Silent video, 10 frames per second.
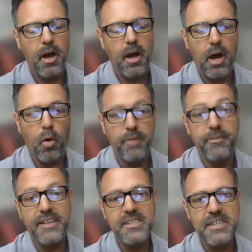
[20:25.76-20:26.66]
or
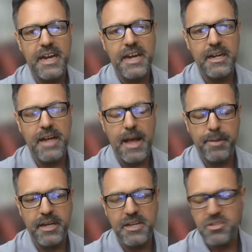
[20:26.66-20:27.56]
investigated
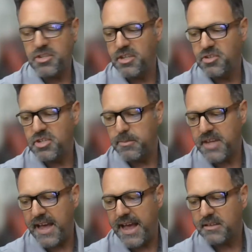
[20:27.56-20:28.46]
application to the
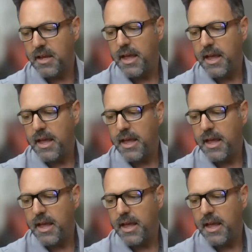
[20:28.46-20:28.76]
CHIPS Act.